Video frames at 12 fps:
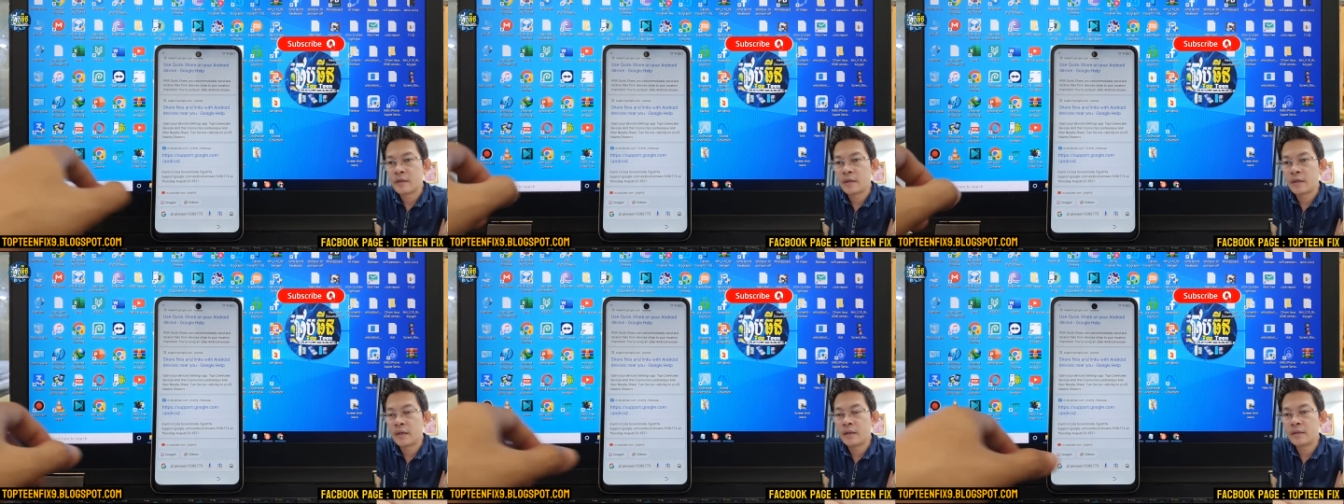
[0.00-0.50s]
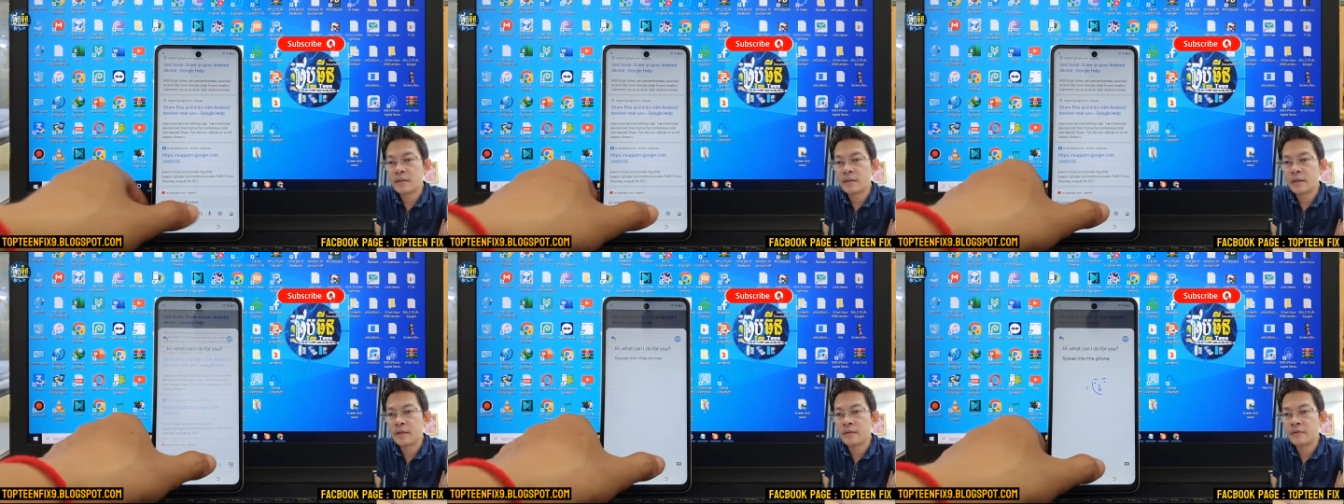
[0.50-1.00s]
and
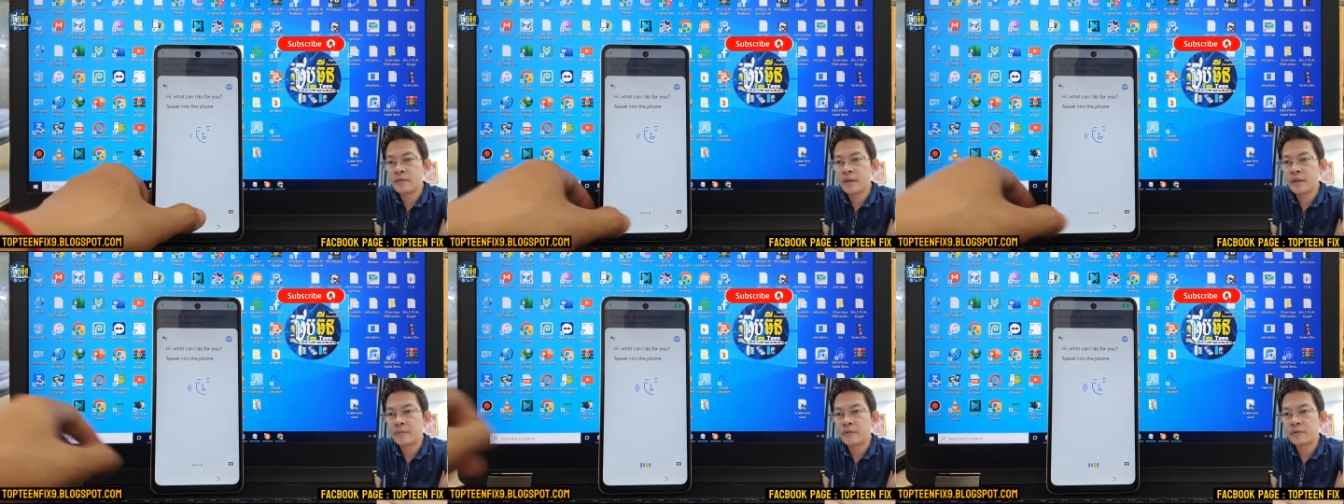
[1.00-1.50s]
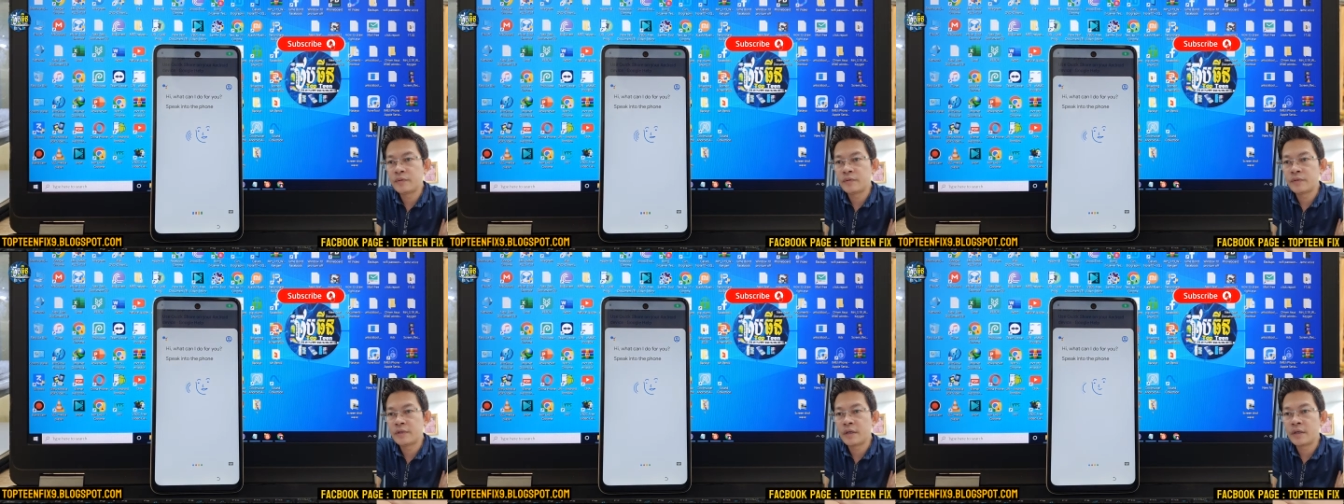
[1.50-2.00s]
then you have to
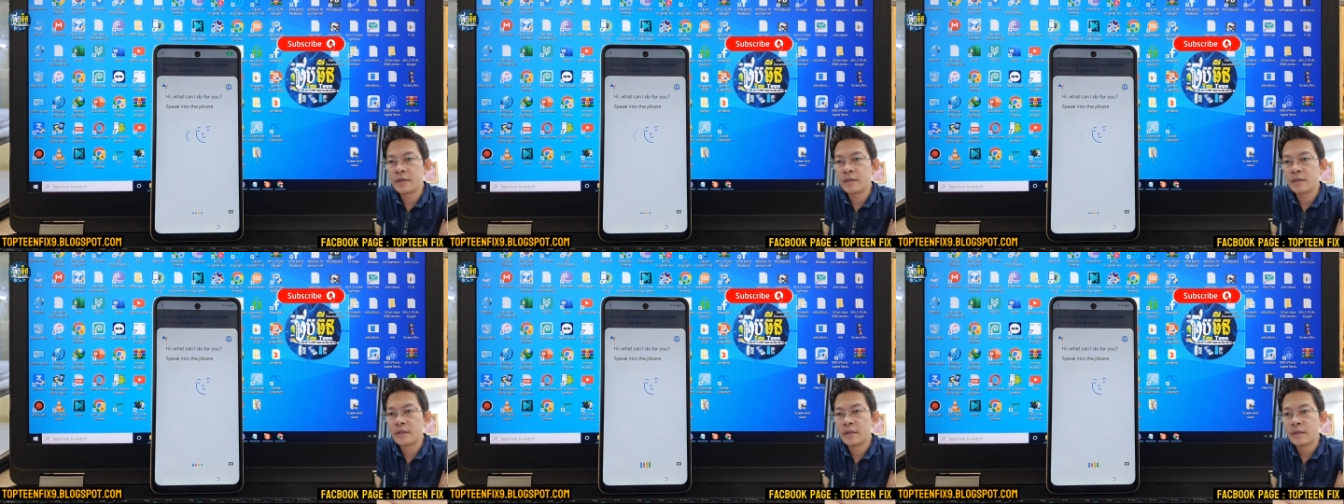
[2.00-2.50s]
say